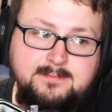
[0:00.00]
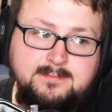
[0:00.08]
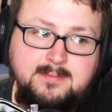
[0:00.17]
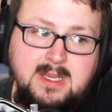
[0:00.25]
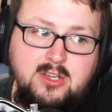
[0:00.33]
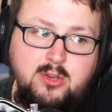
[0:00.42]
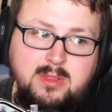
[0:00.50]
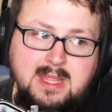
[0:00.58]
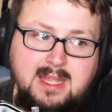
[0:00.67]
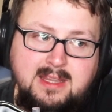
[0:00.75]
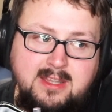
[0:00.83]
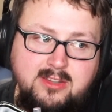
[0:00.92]
and do
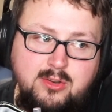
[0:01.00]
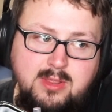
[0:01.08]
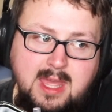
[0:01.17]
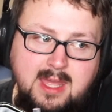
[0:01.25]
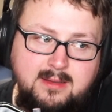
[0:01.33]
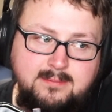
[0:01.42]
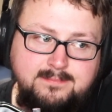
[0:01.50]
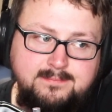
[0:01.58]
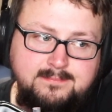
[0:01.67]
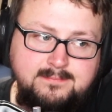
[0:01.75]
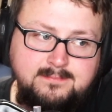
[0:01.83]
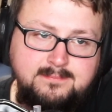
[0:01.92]
that. Let's do that
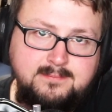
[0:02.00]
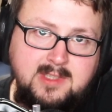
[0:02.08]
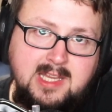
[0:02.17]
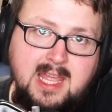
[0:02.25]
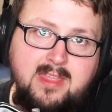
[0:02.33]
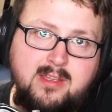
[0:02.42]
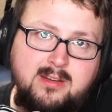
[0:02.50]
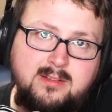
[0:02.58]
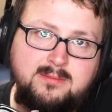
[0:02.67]
together.